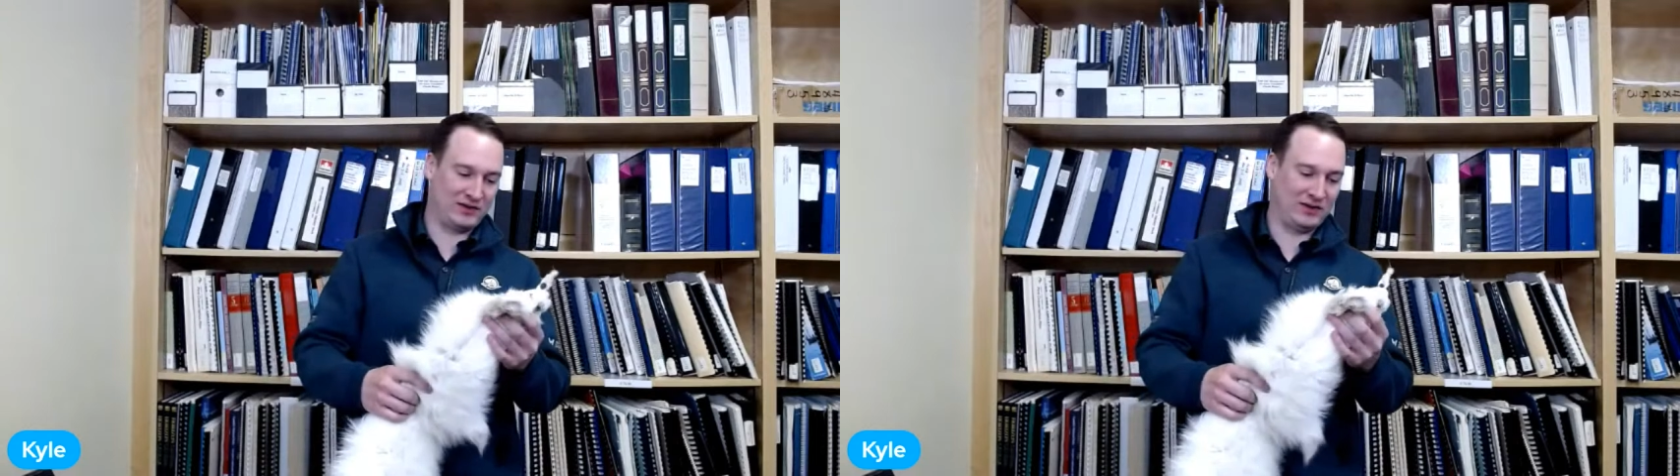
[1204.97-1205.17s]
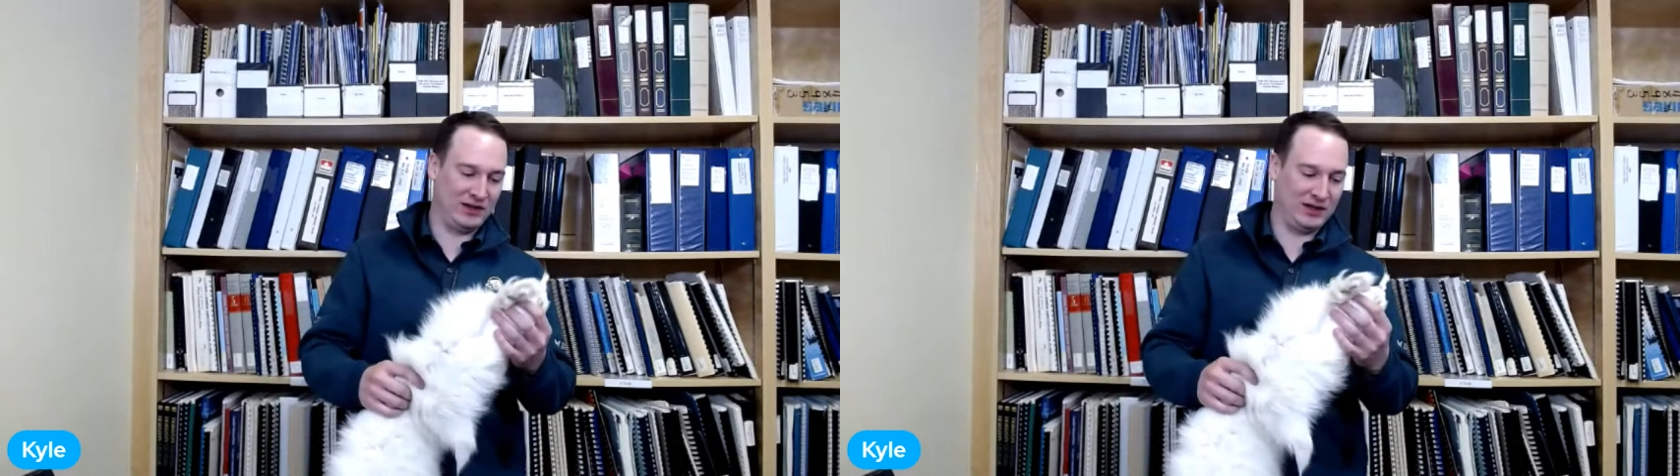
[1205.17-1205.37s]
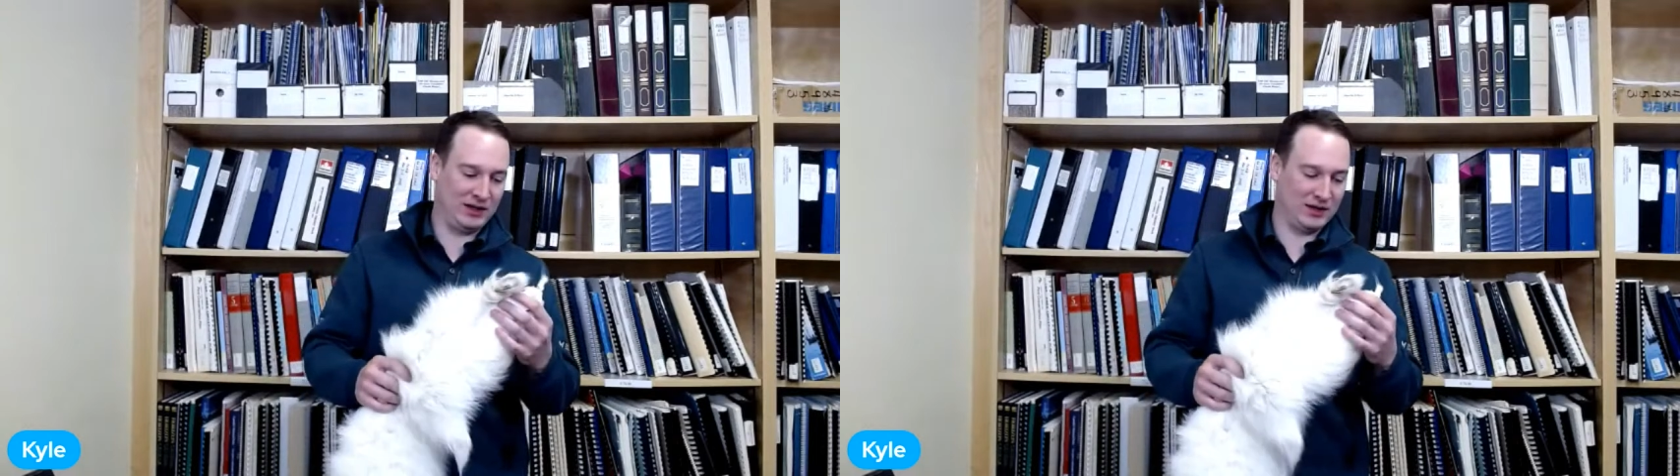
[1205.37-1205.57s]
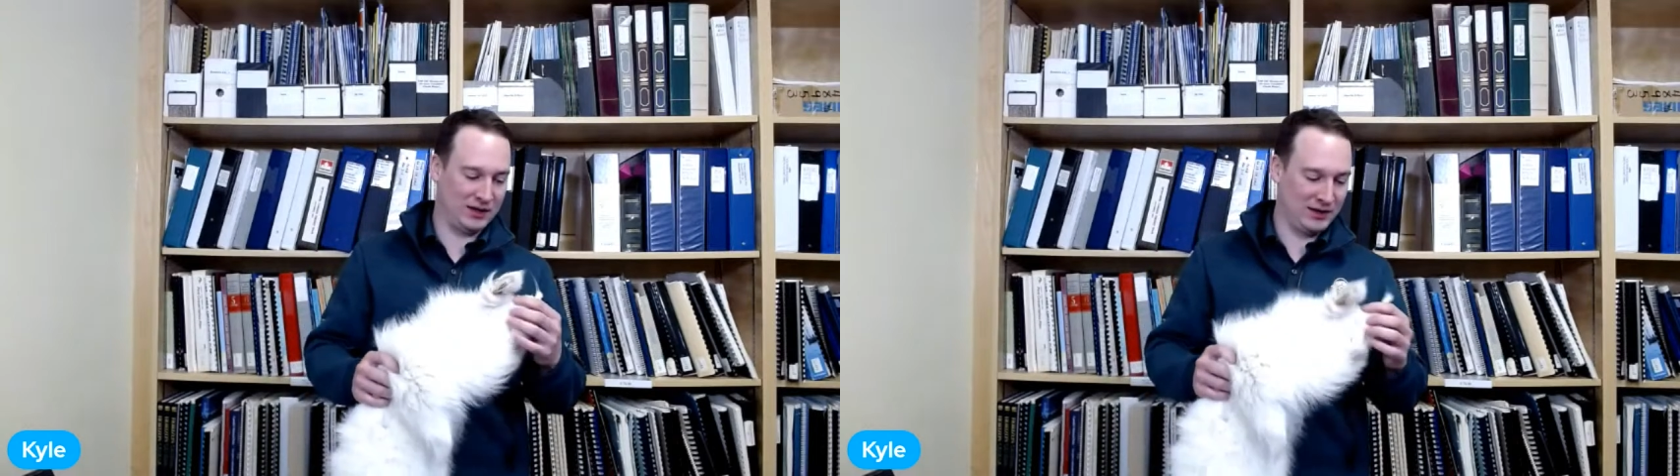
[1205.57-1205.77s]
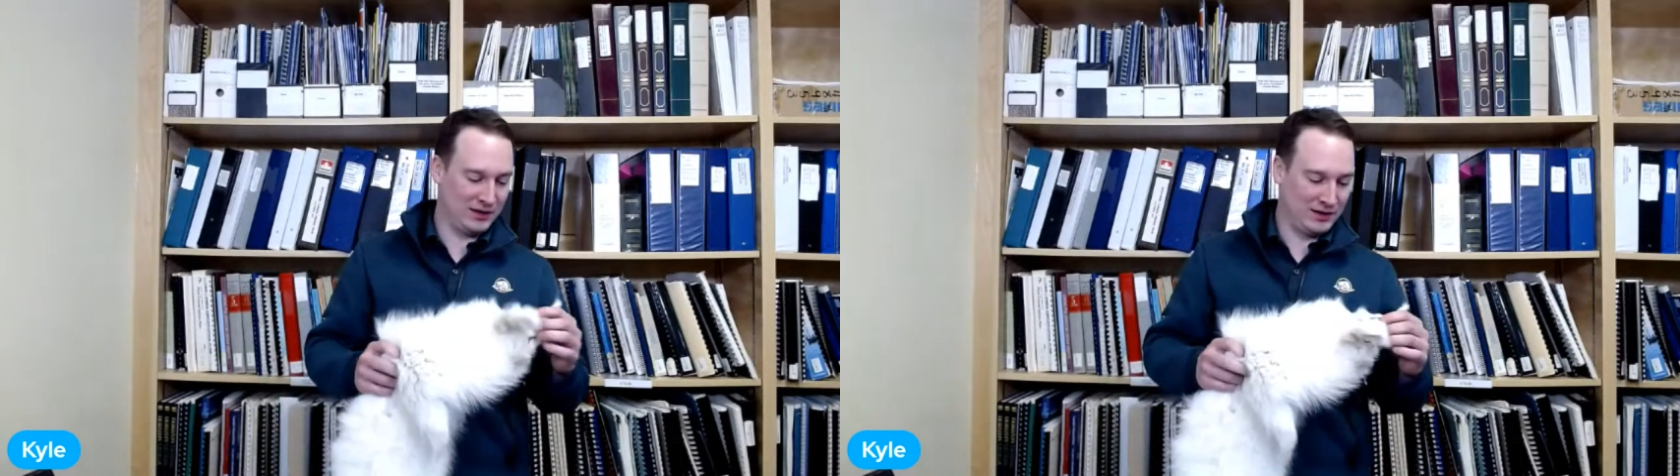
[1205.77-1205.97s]
see
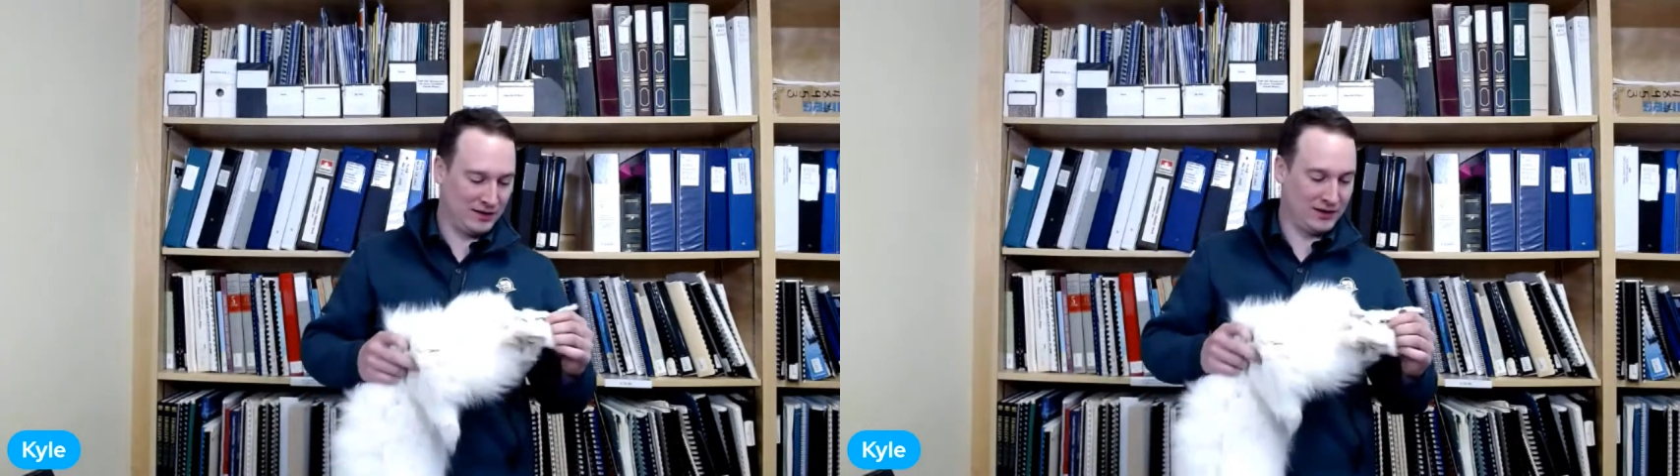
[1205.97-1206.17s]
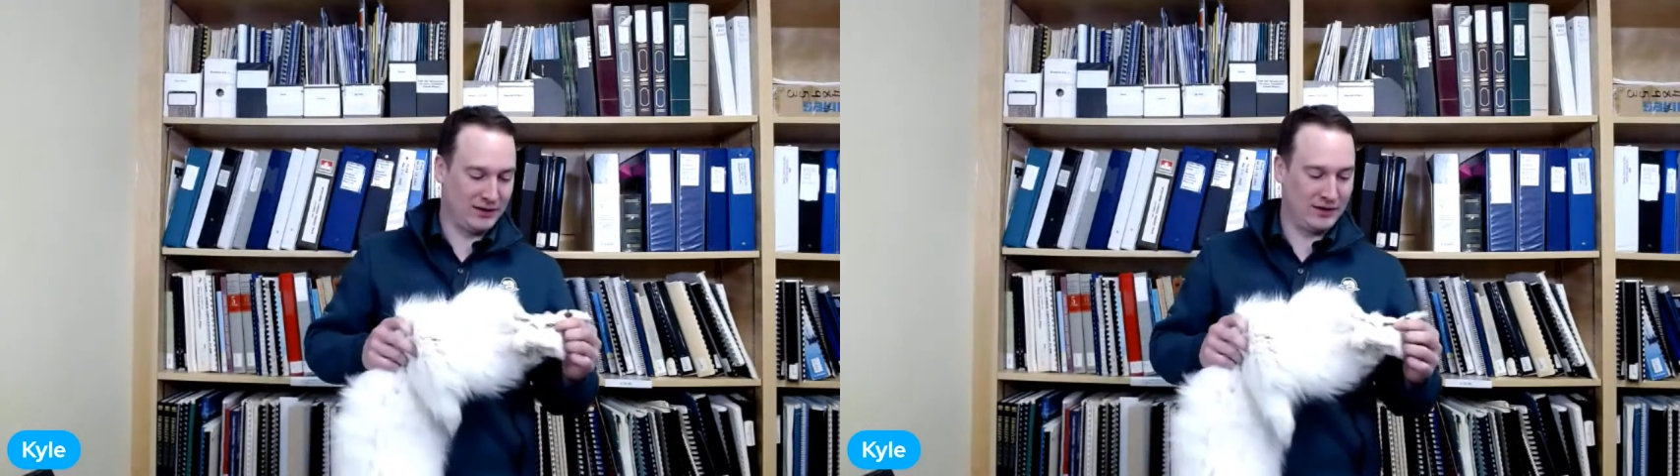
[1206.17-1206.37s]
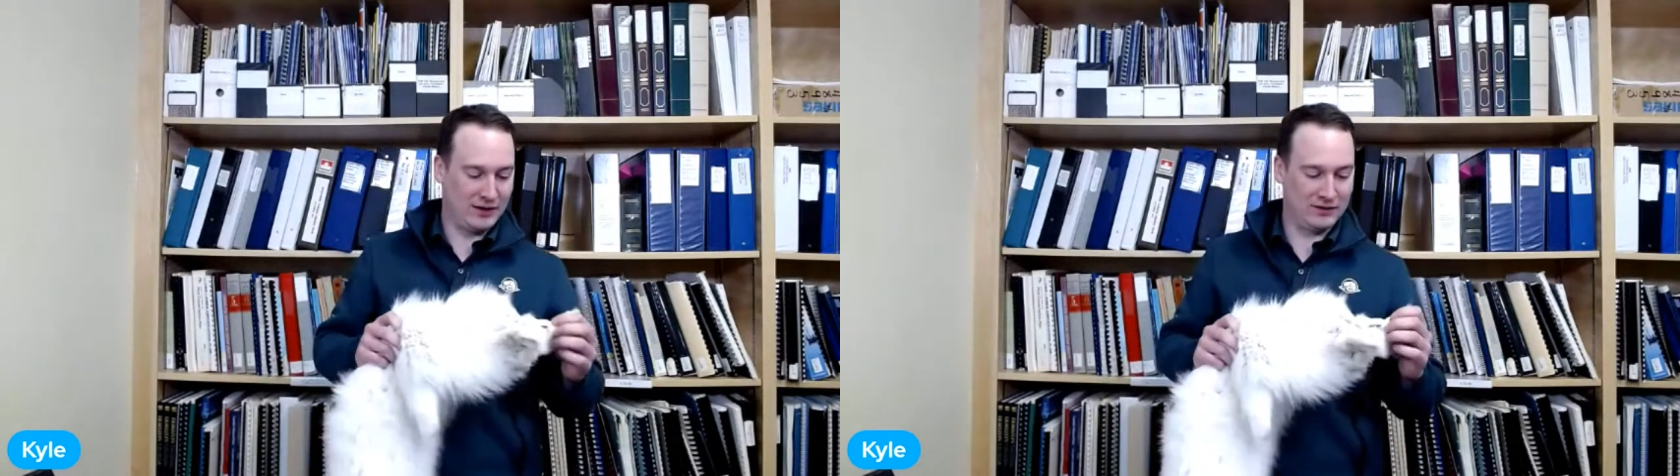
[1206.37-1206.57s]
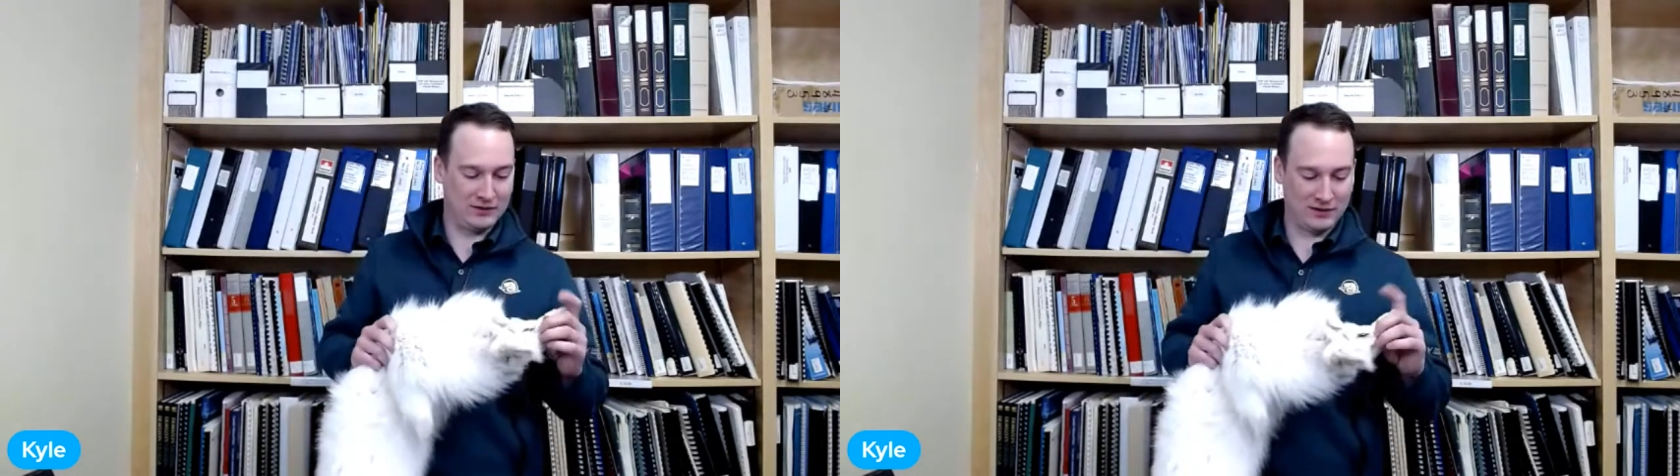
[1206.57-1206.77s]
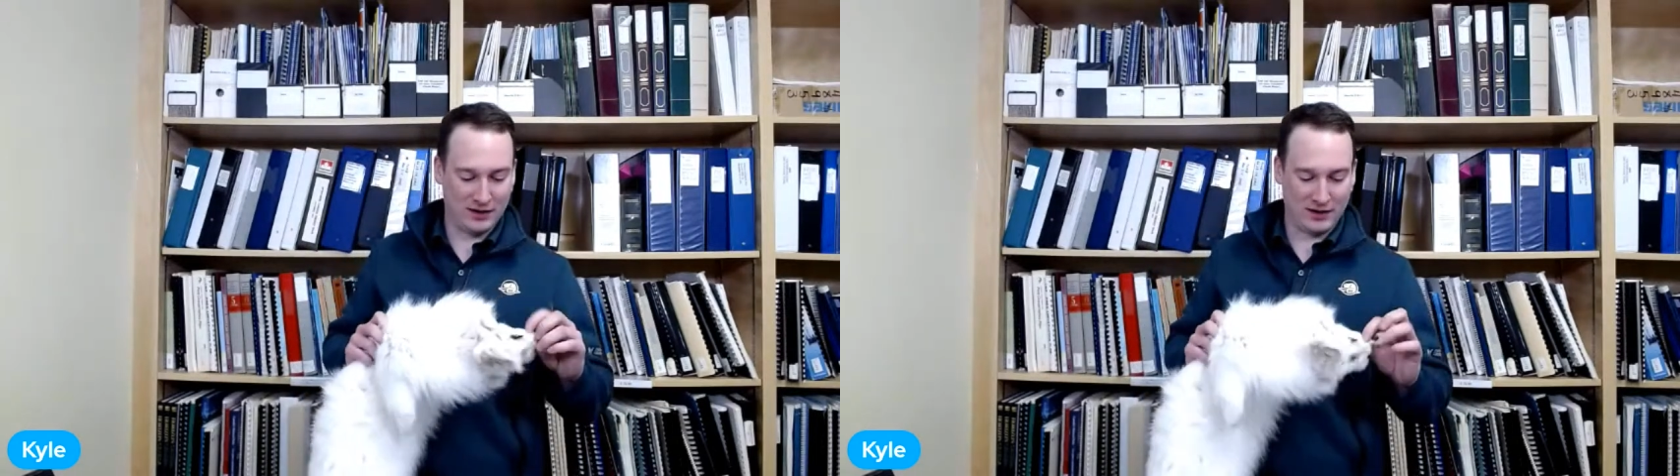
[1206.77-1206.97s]

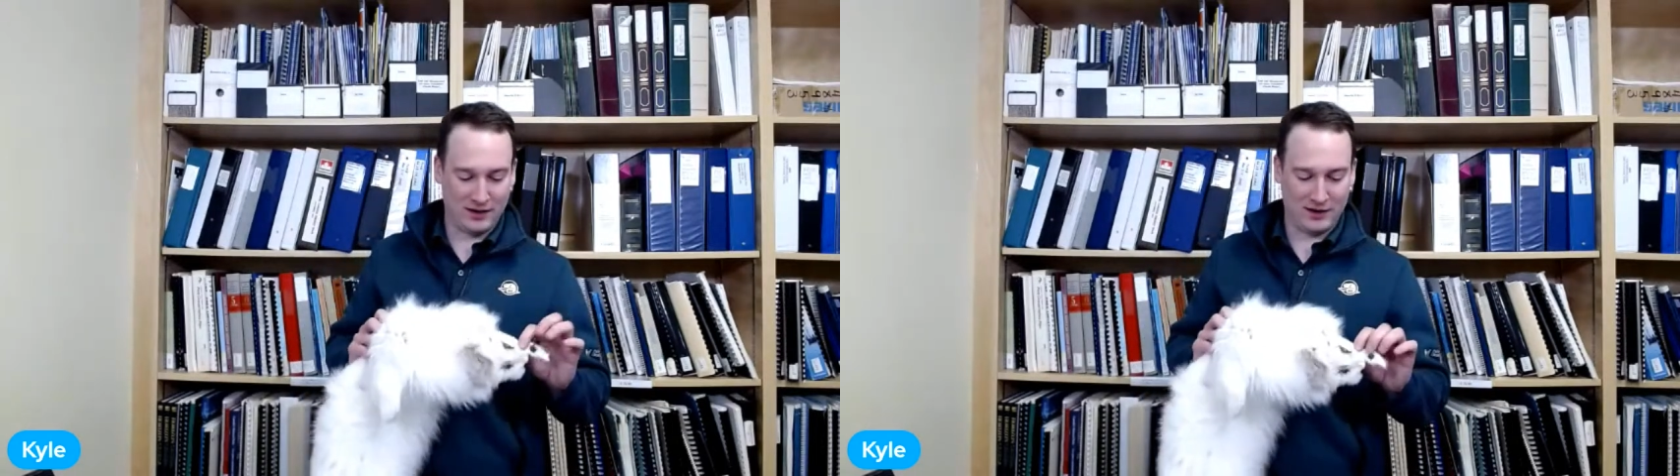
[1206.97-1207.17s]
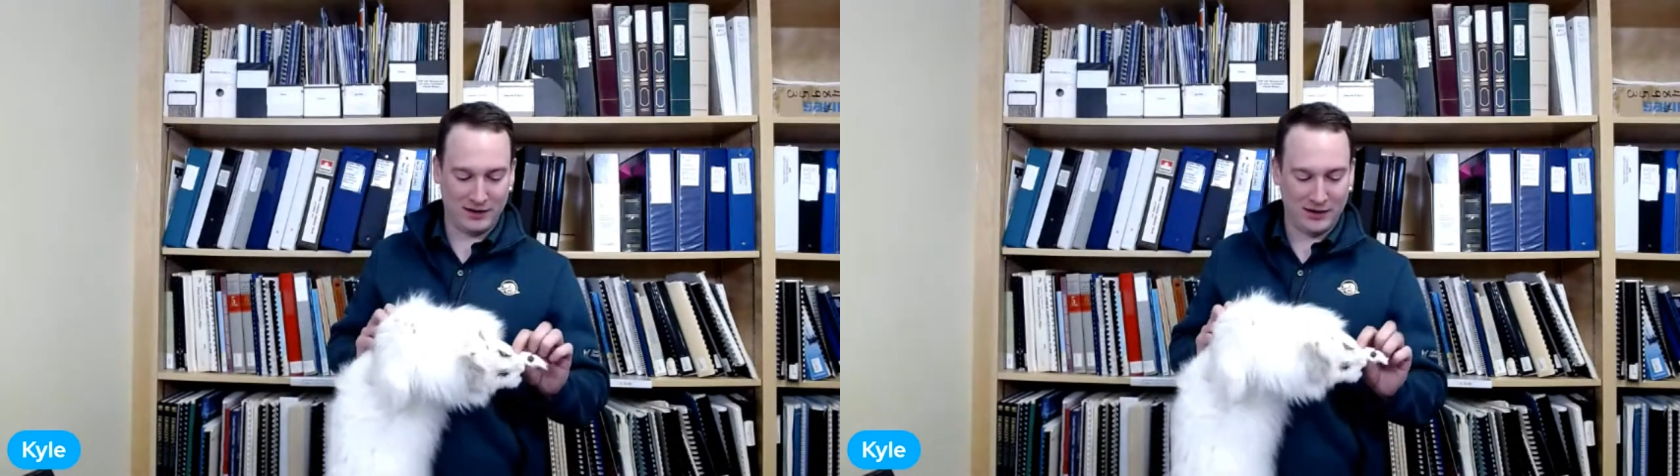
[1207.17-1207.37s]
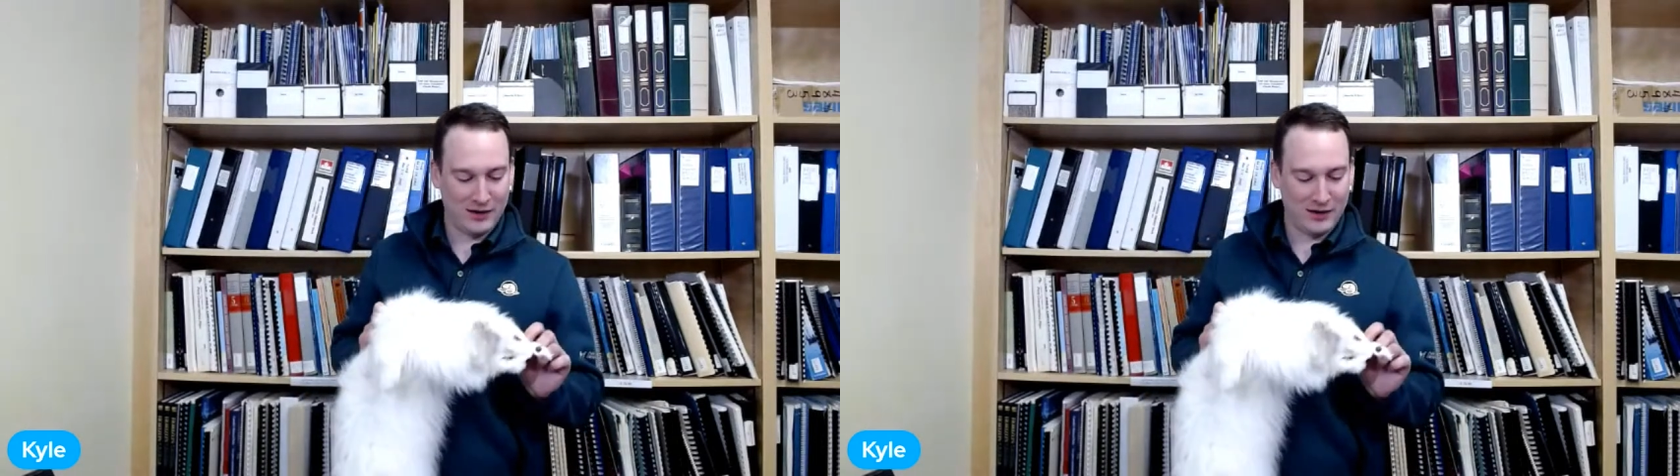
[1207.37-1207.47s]
his, uh,